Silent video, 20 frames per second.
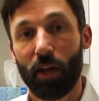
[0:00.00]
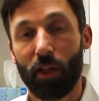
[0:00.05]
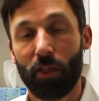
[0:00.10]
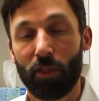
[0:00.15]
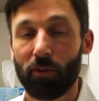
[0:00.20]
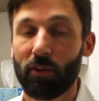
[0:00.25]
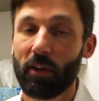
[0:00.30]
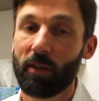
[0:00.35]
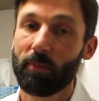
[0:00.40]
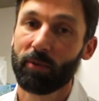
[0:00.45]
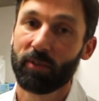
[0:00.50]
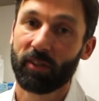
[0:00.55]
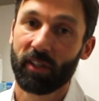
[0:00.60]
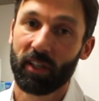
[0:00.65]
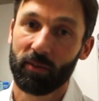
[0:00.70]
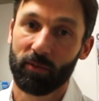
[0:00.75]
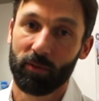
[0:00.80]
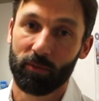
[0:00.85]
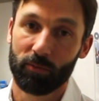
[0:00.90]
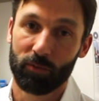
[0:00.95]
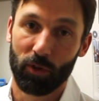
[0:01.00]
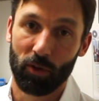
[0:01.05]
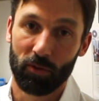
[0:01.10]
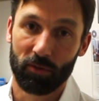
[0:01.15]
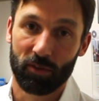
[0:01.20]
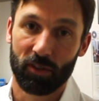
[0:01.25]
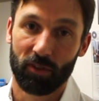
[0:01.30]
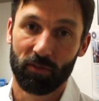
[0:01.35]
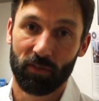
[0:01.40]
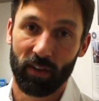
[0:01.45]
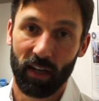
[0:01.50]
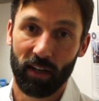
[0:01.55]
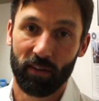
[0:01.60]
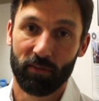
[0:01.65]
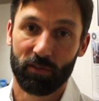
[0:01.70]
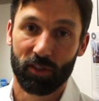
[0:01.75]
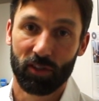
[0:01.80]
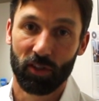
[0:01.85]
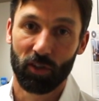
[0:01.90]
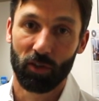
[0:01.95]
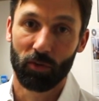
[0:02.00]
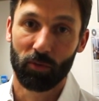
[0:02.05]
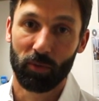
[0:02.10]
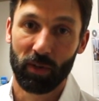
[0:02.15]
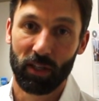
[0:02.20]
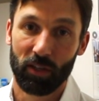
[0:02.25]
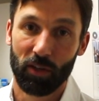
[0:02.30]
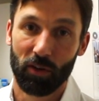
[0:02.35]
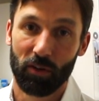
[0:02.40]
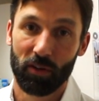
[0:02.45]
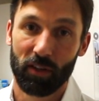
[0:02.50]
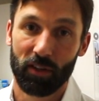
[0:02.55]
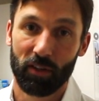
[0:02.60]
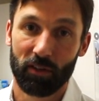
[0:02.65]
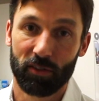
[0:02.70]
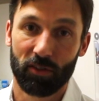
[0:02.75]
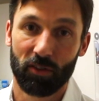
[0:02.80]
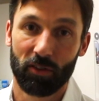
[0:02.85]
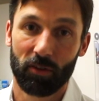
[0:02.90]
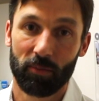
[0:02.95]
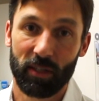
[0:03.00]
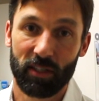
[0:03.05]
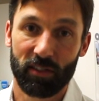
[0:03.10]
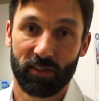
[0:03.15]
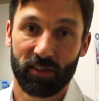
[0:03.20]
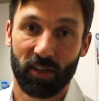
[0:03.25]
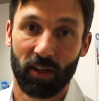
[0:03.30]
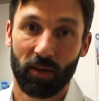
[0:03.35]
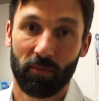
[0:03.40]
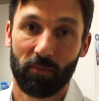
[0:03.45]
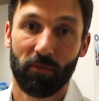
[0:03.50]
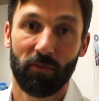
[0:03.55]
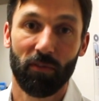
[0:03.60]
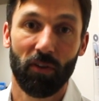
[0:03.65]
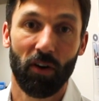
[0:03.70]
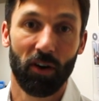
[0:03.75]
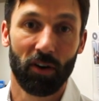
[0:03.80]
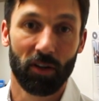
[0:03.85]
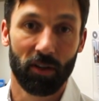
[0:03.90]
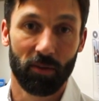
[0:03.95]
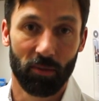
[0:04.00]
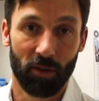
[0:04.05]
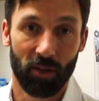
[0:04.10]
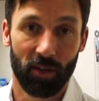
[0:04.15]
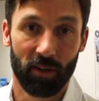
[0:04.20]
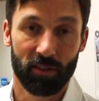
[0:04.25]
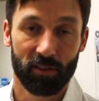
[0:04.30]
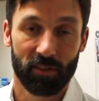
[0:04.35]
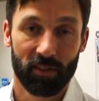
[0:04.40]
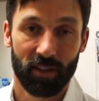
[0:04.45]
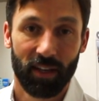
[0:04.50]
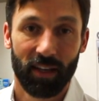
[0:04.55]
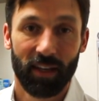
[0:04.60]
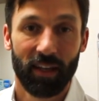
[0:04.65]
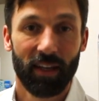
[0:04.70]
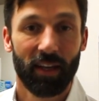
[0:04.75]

30% of them don't survive, so we know that there's going to be some volume loss.